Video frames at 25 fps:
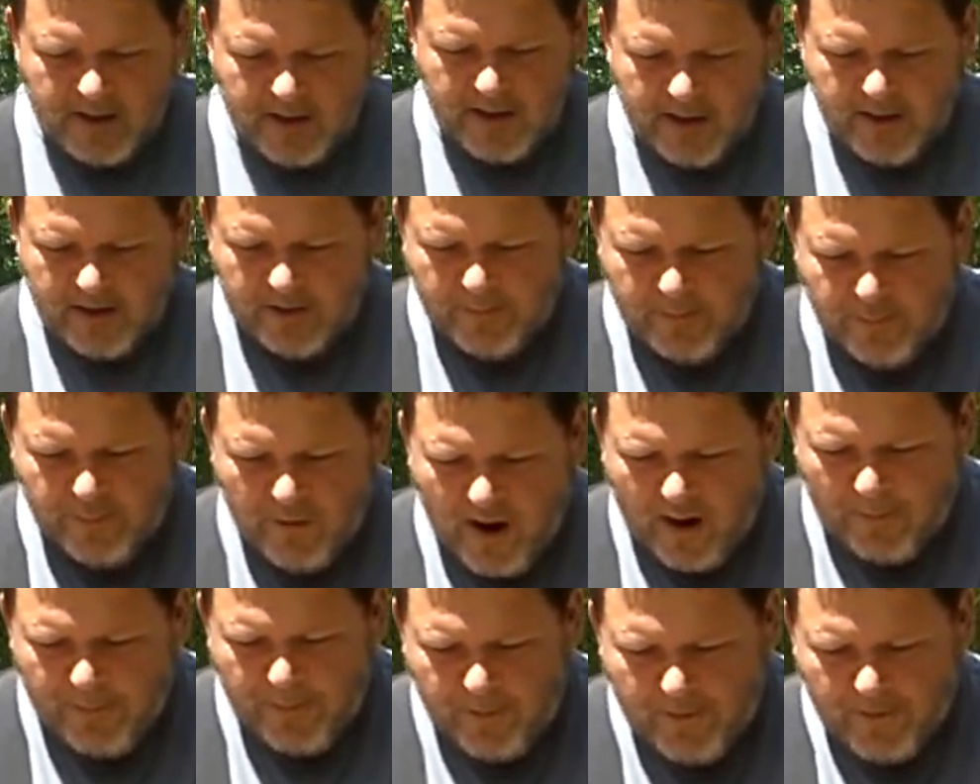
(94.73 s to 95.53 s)
In the
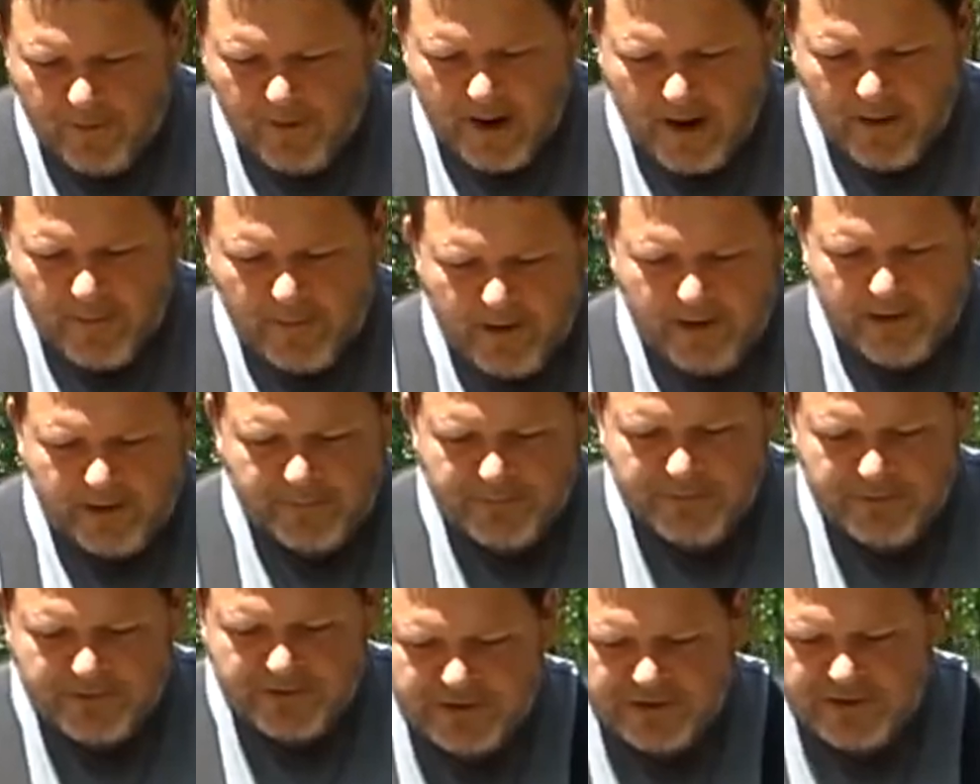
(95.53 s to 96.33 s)
proper high ready
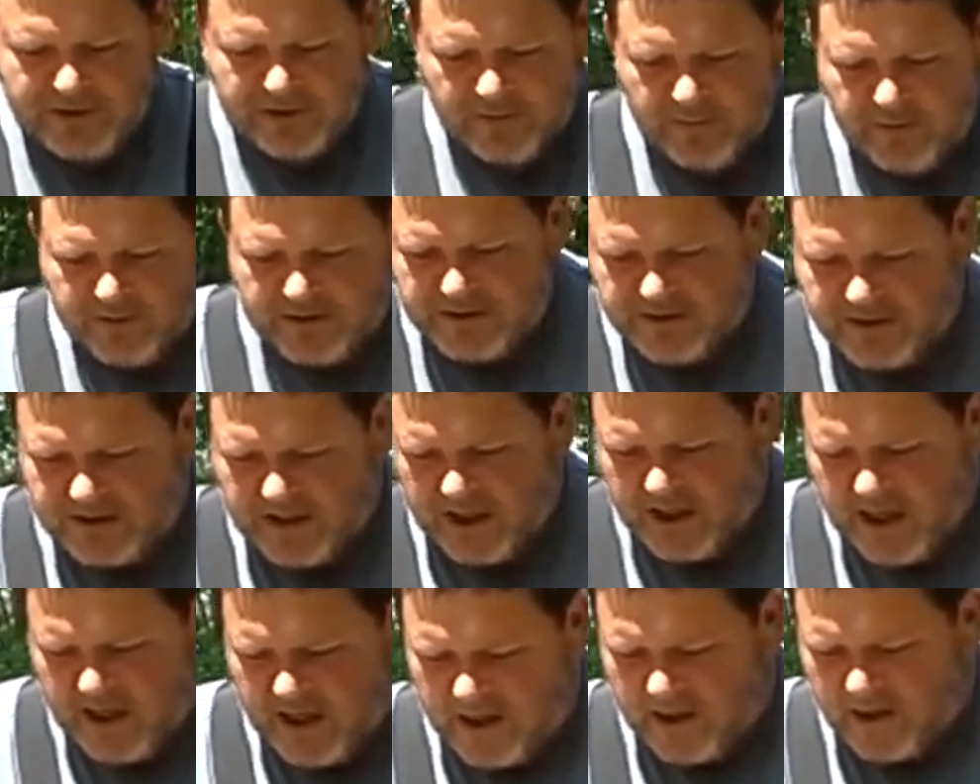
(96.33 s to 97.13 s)
position, which is
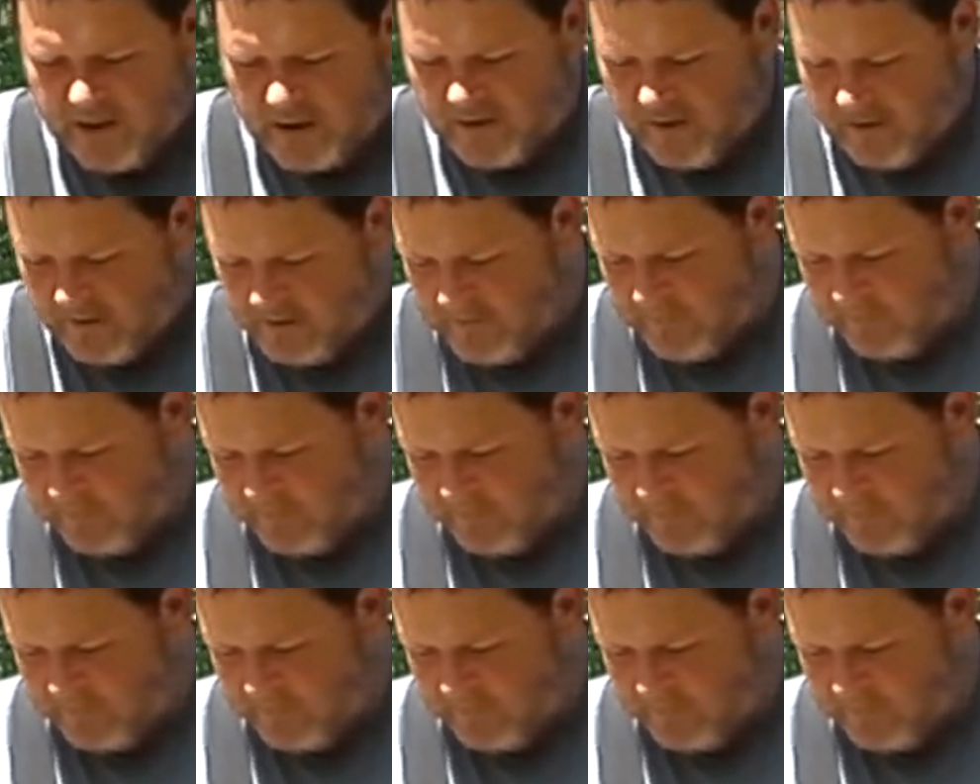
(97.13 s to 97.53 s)
here,